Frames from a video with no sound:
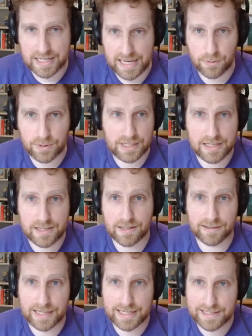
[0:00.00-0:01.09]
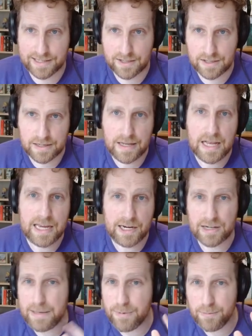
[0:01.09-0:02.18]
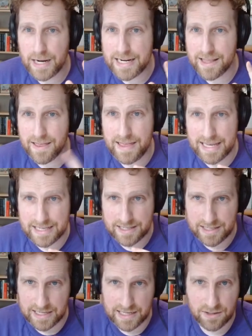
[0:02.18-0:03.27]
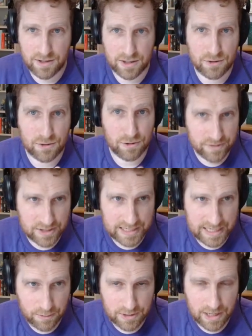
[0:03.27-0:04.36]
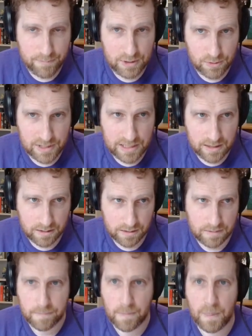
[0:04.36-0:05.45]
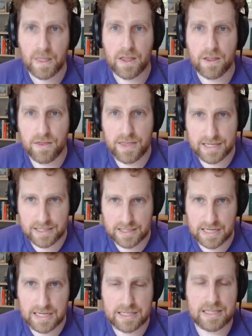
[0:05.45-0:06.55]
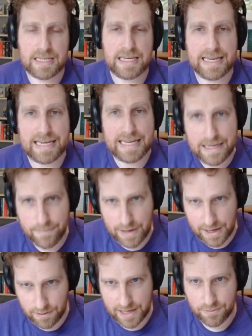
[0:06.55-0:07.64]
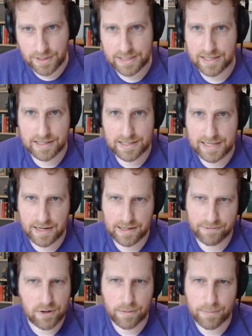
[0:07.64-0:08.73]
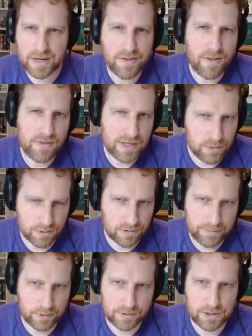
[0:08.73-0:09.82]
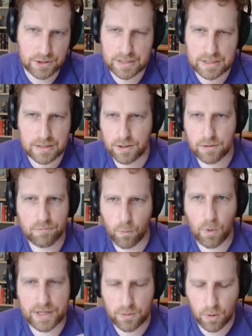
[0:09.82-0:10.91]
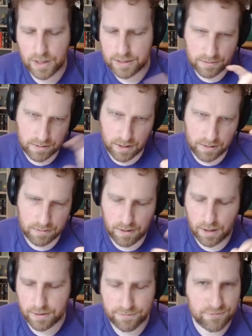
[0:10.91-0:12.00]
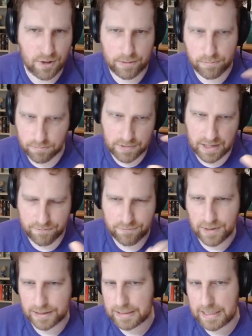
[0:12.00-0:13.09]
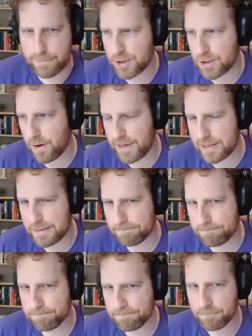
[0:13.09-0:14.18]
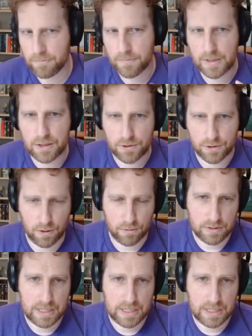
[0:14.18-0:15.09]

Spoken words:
account is licensed. Here, keep in mind, this is the service account I'm using. This is the email address that it's sending from, and then the user label is just, what do you want on the from kind of friendly name to show up as. So